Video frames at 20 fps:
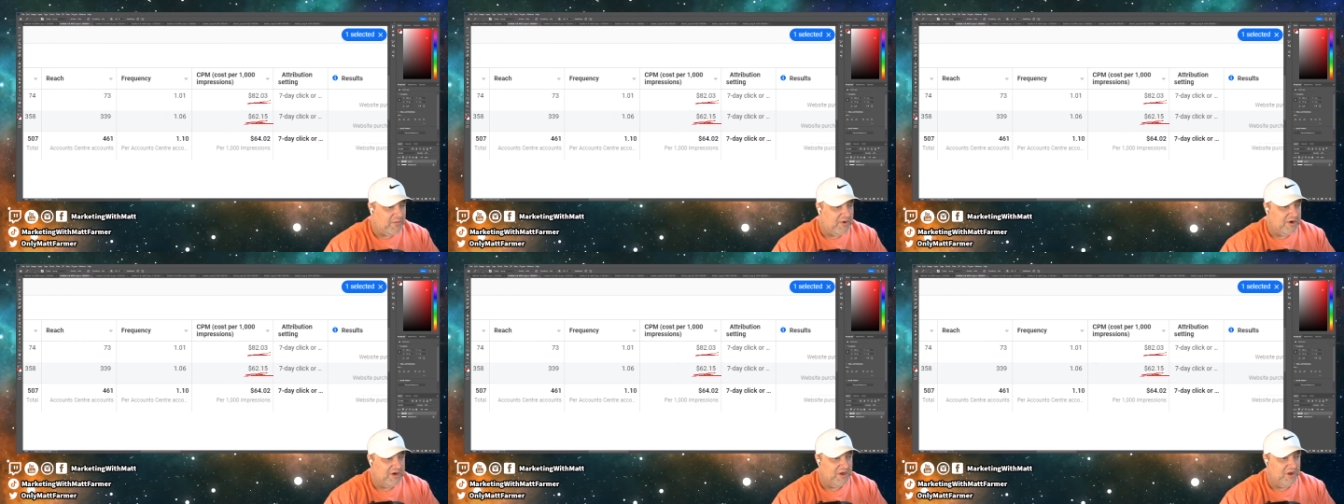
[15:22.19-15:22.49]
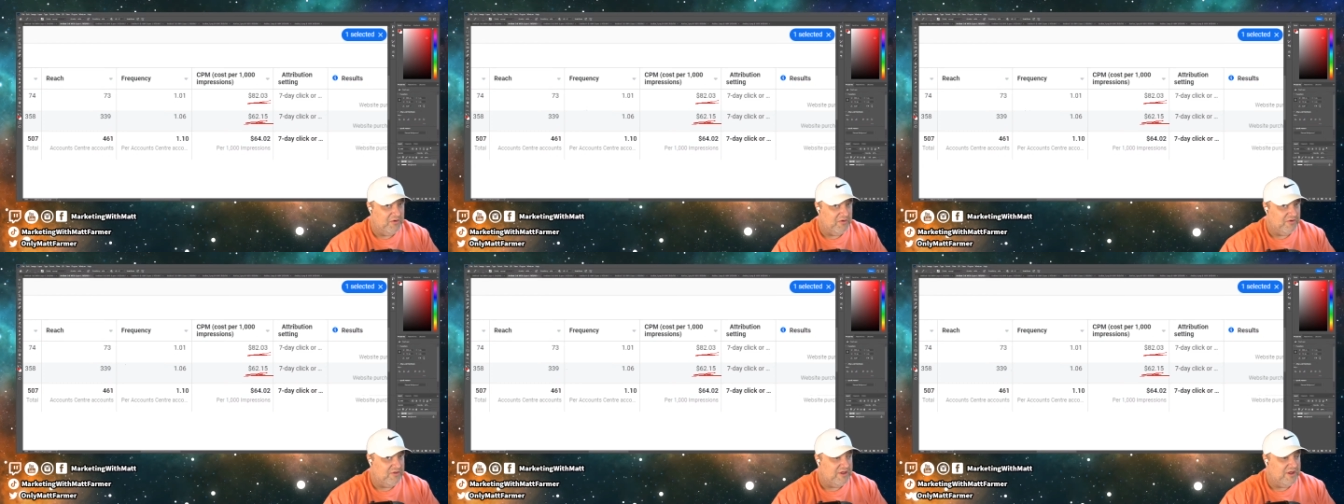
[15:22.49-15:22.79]
one
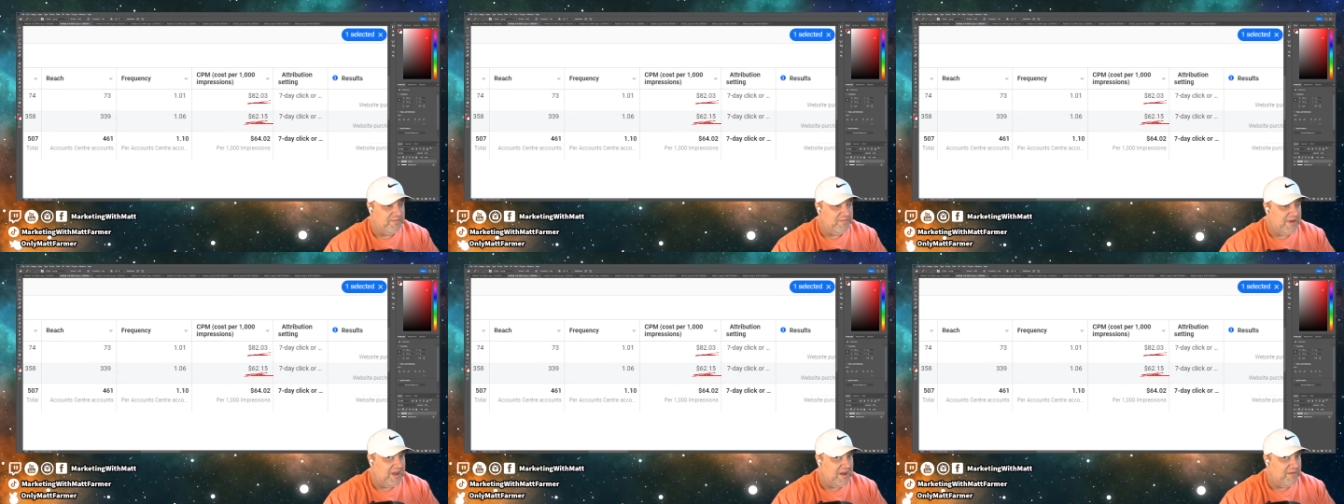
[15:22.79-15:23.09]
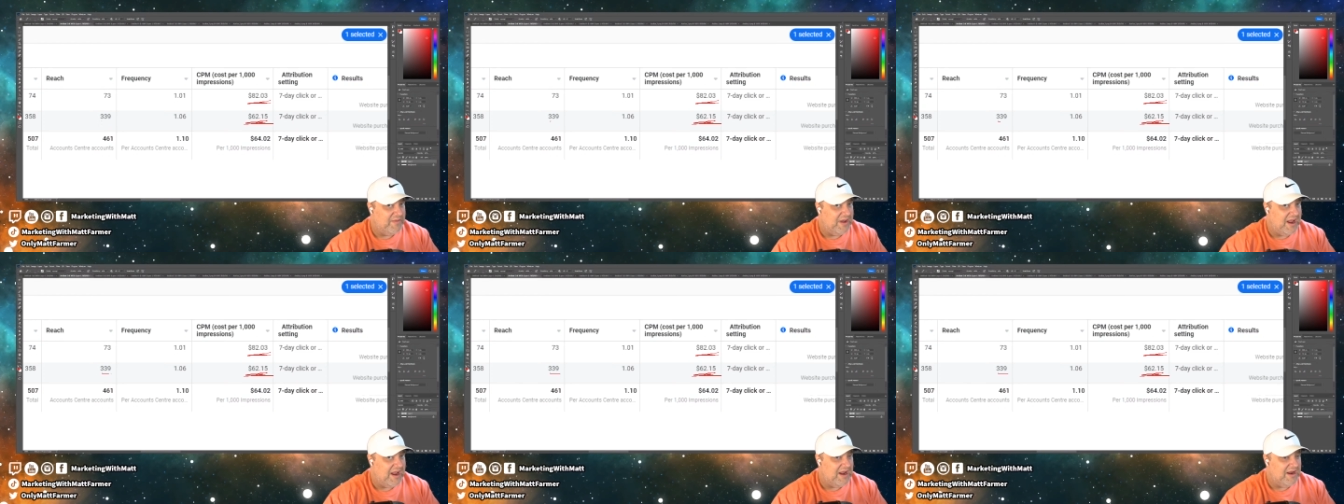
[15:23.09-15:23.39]
lower
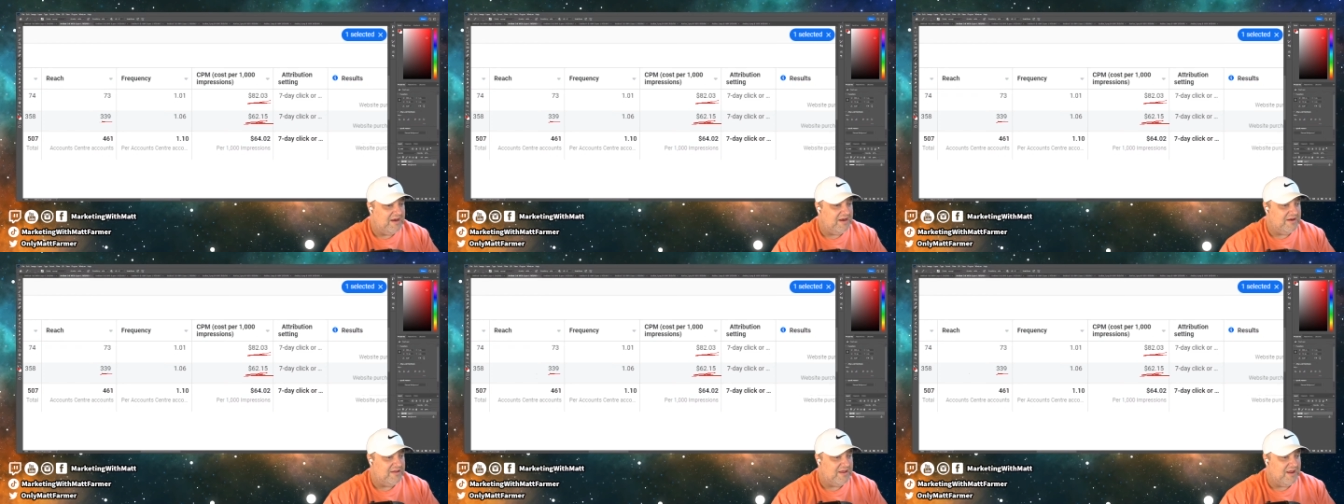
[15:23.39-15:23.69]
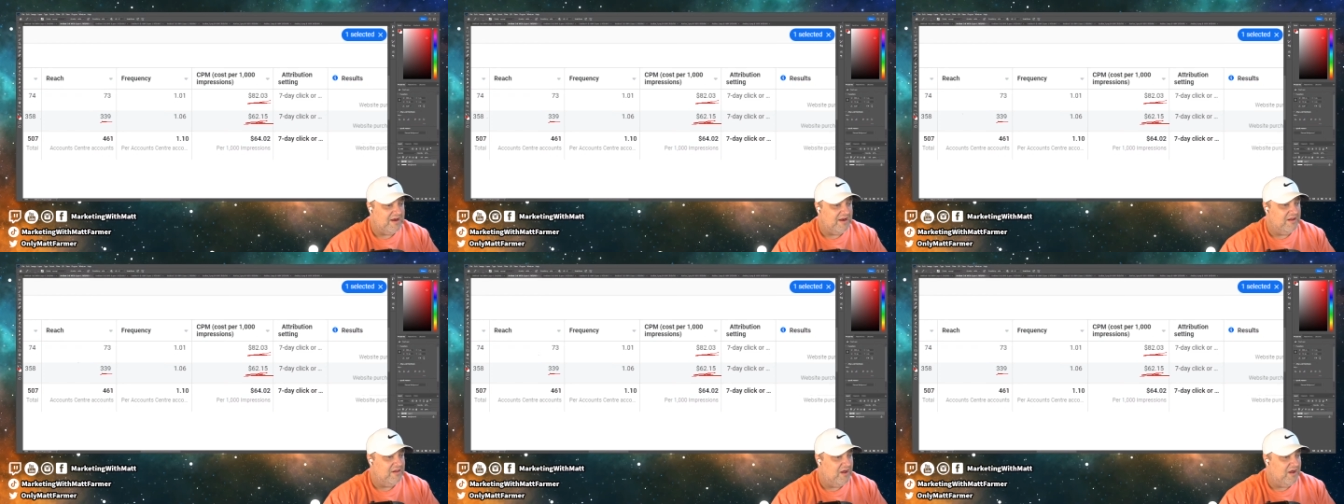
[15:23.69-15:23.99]
CPM, and it's
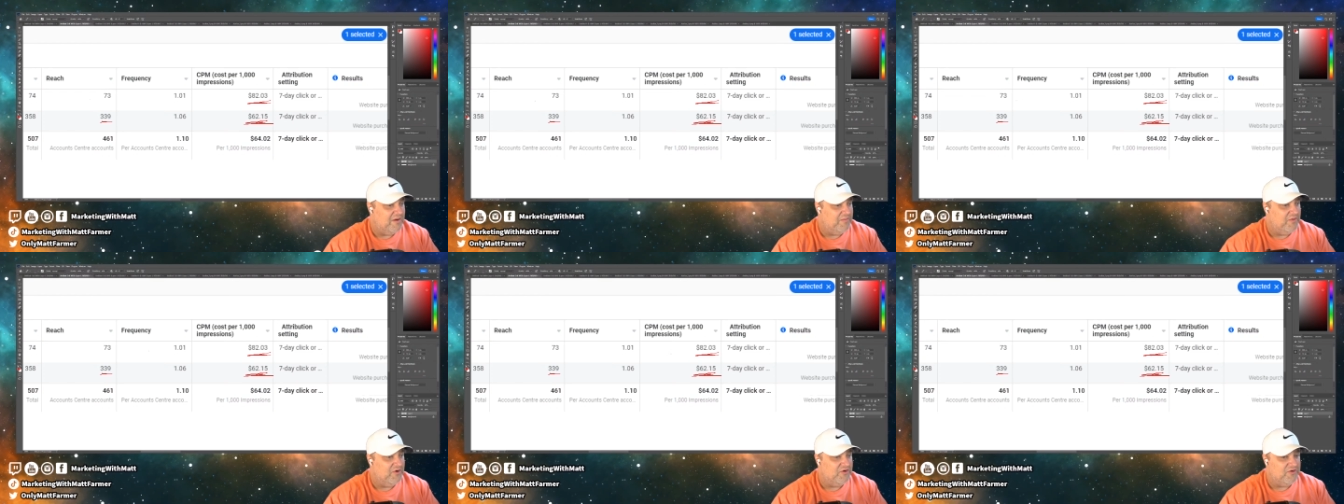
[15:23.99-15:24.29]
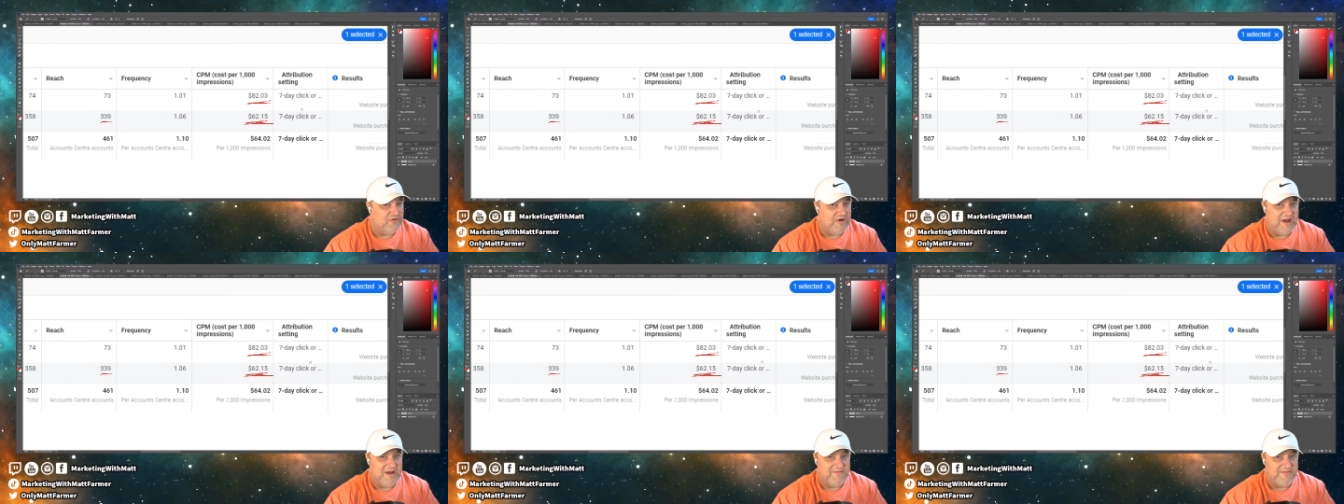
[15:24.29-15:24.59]
getting a lot more
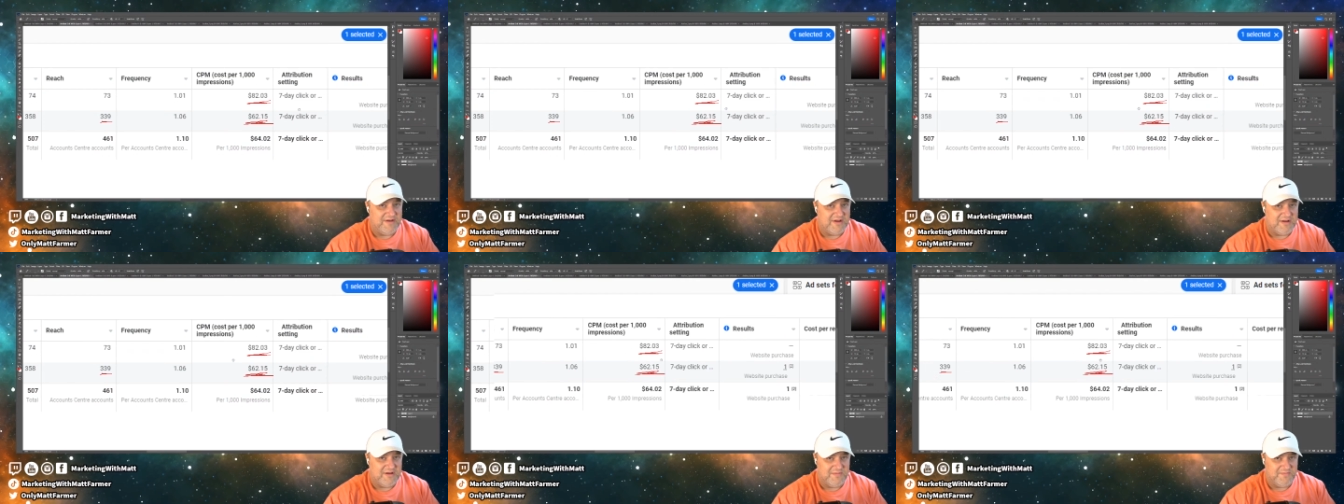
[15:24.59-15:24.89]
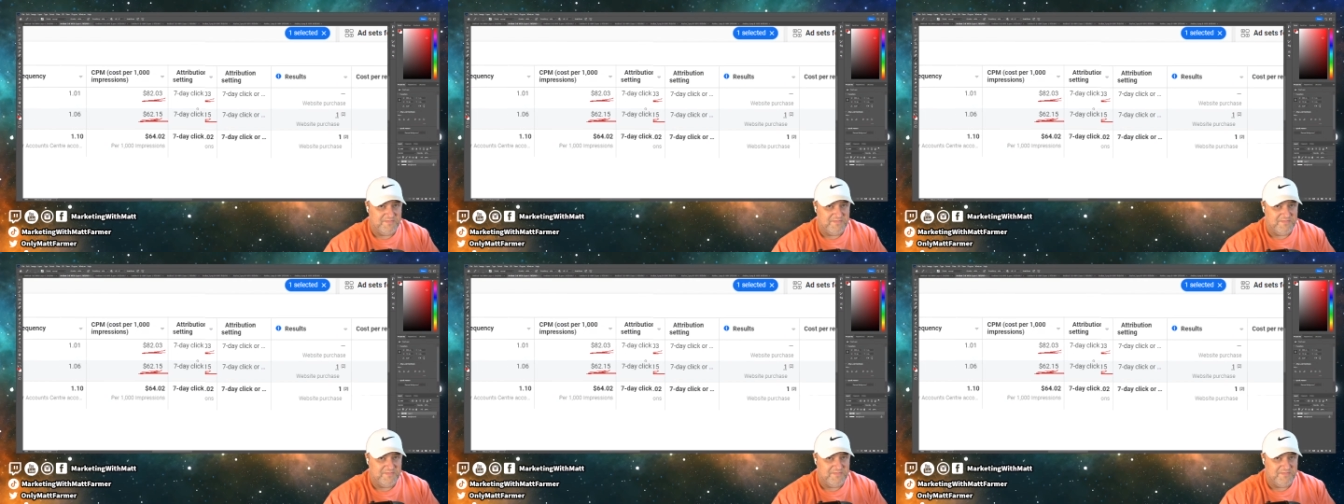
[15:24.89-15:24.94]
traffic.